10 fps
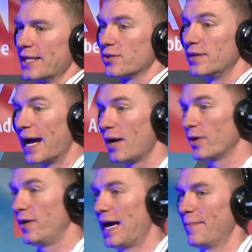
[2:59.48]
And so now
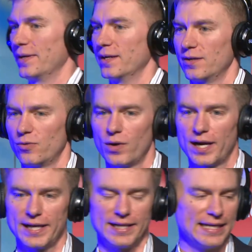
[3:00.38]
what'll happen
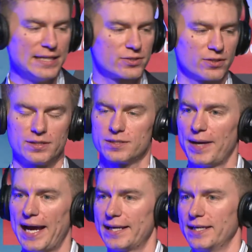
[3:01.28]
when I insert this
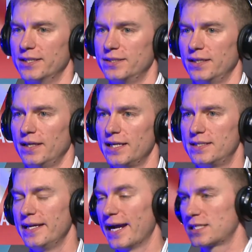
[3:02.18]
package
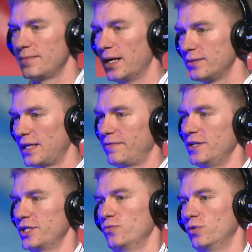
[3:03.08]
is the XML
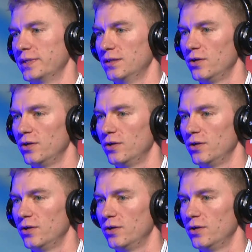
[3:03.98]
definition will be